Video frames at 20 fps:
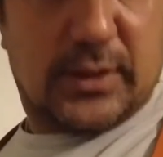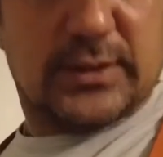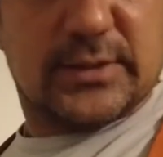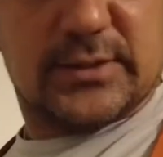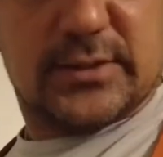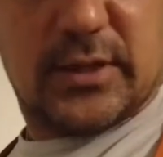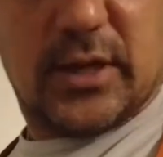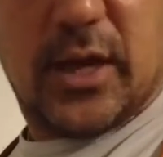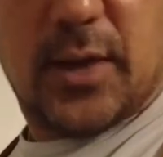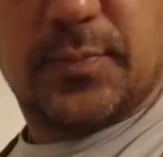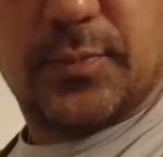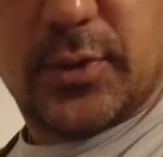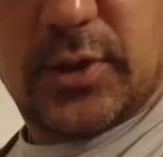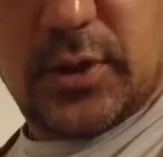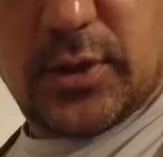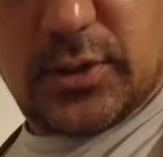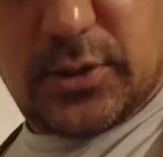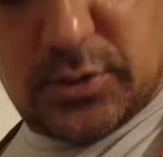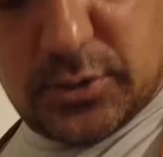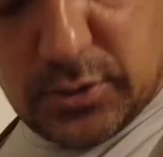snapped
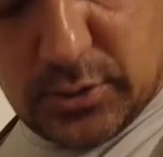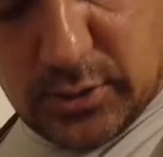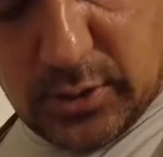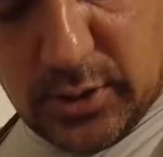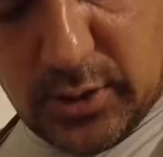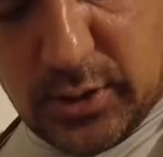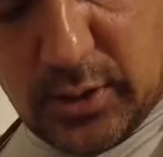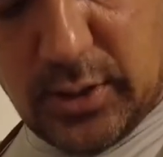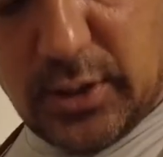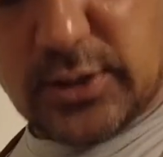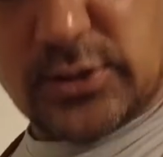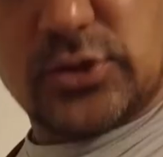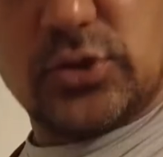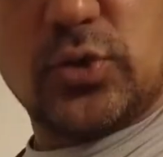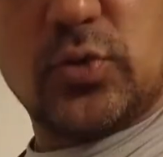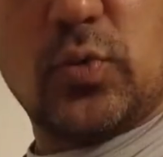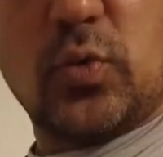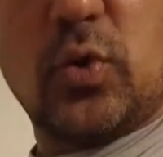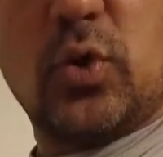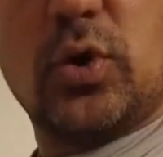here, as
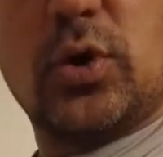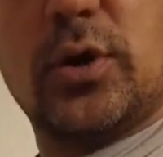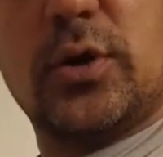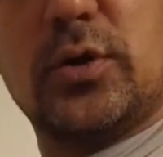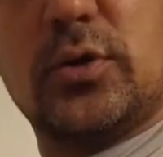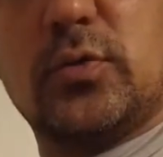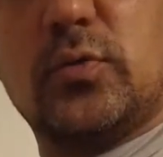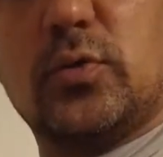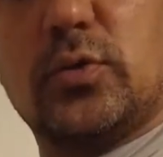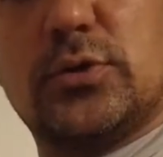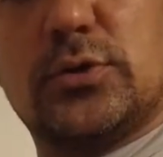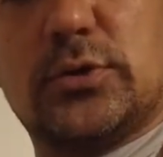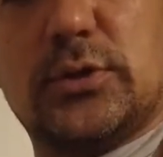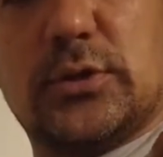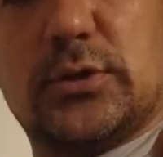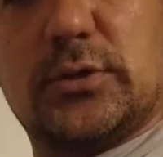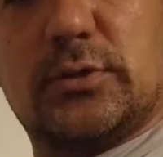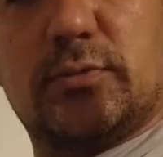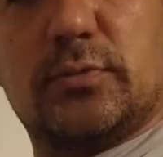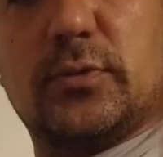you're walking in the woods,
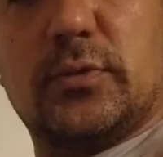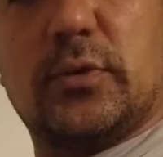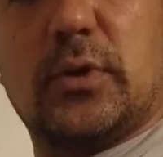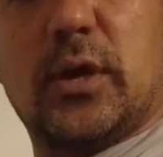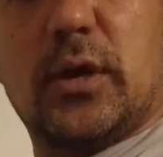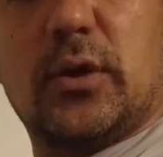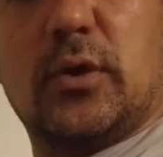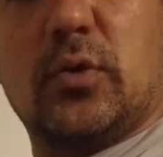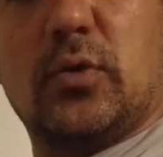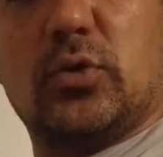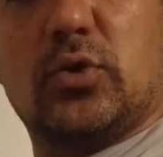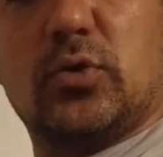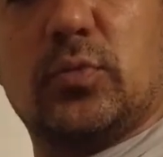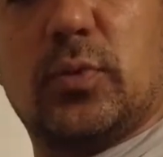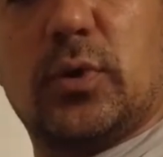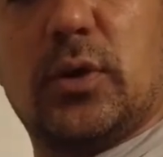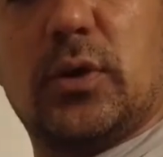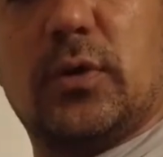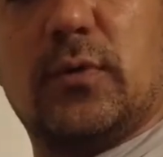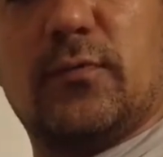it's not going to
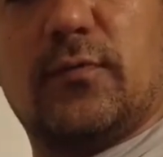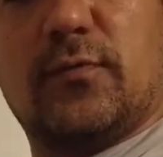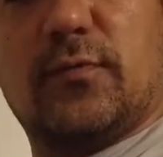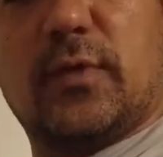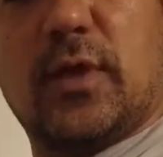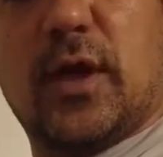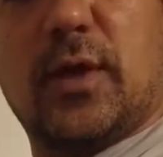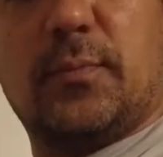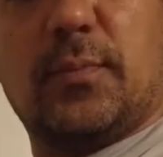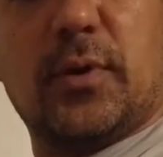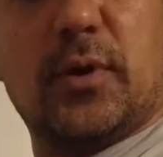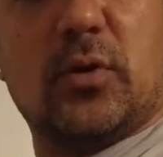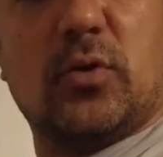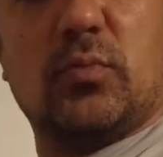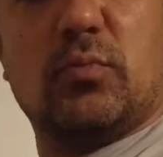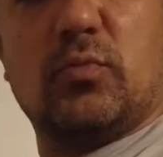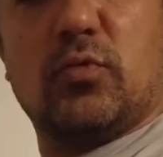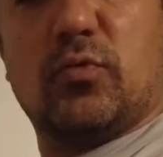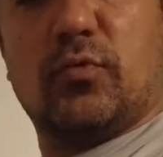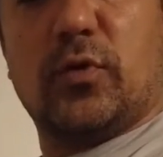be flapping
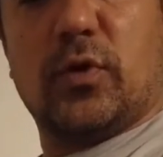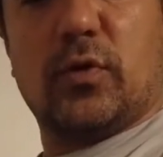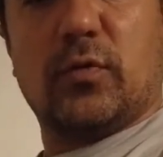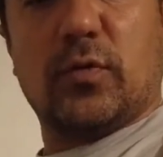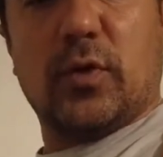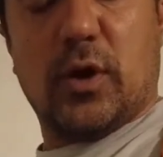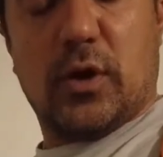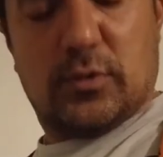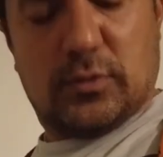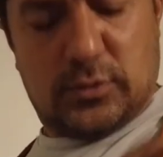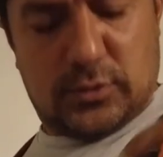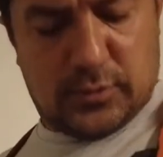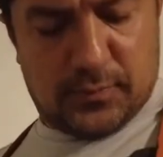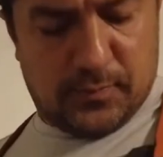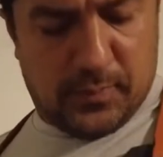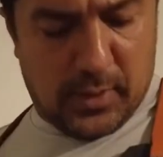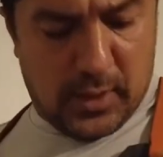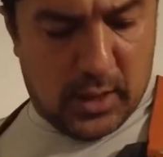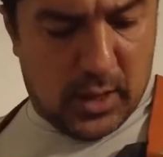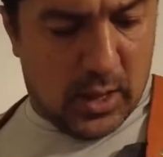and moving around.
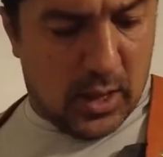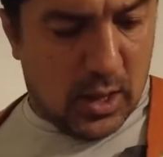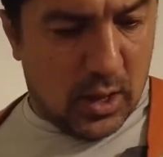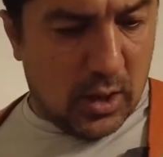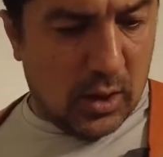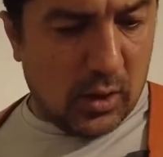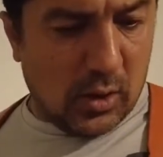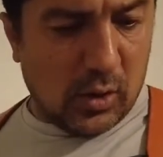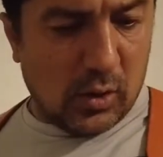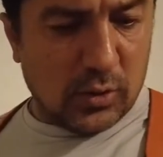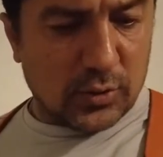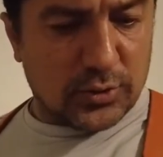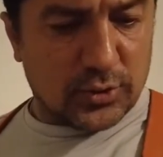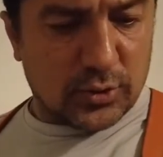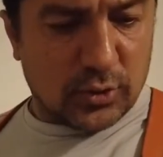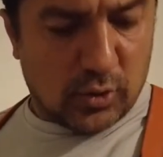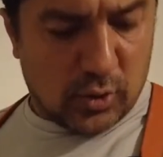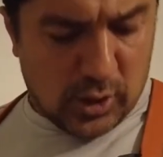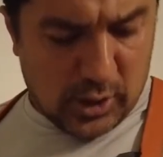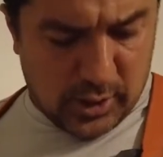
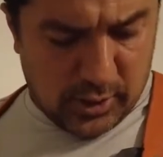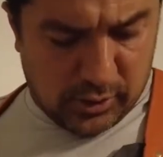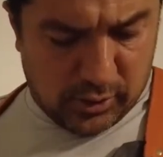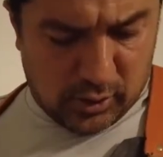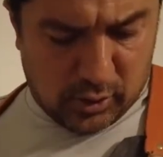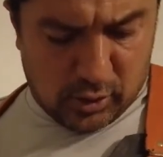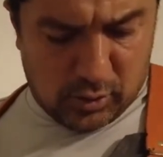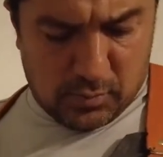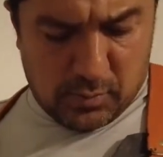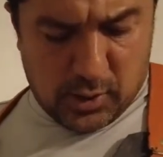Also, I thought